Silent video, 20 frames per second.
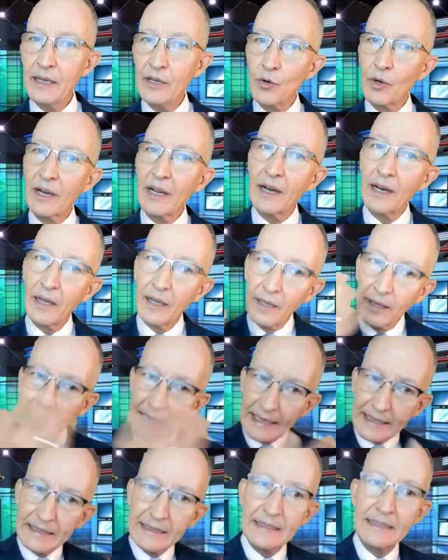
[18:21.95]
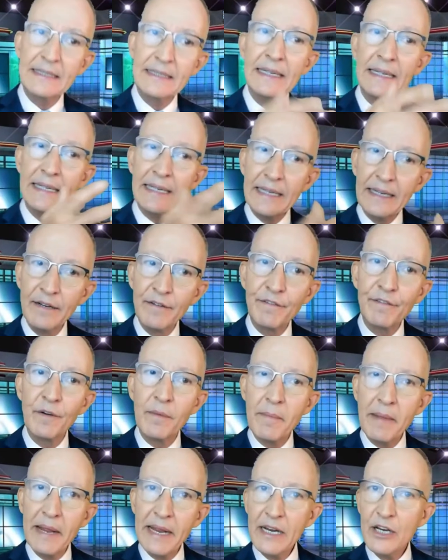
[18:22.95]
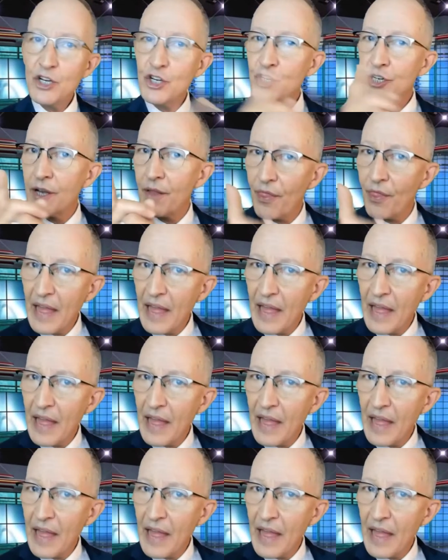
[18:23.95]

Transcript: you're collecting information.